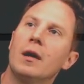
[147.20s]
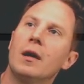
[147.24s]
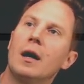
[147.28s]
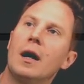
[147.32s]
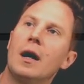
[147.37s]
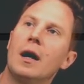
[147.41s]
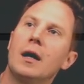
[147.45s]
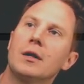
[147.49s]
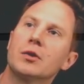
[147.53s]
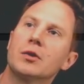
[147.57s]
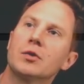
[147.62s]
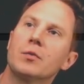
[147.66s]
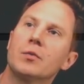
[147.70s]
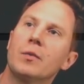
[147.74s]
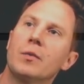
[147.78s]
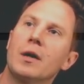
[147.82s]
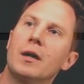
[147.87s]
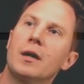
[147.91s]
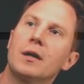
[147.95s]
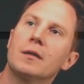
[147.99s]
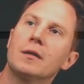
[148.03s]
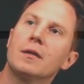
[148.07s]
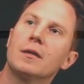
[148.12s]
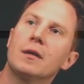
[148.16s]
r
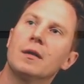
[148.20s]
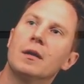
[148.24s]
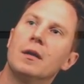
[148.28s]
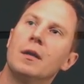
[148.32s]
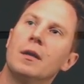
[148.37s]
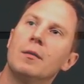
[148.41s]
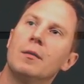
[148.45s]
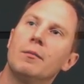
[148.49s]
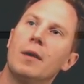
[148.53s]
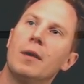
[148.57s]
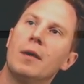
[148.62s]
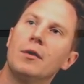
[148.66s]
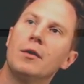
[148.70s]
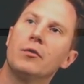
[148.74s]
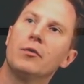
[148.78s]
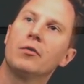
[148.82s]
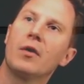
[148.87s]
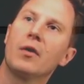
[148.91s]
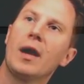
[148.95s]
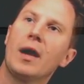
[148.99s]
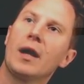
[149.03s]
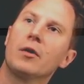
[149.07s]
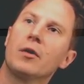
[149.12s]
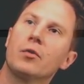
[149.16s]
squared minus
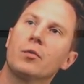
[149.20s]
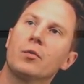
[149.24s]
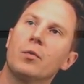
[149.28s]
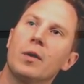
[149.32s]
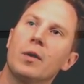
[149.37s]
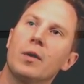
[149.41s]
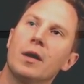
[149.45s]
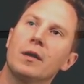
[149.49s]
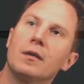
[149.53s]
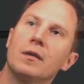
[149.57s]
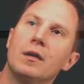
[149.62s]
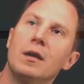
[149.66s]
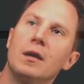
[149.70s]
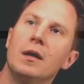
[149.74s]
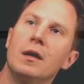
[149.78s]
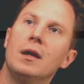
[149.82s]
x squared.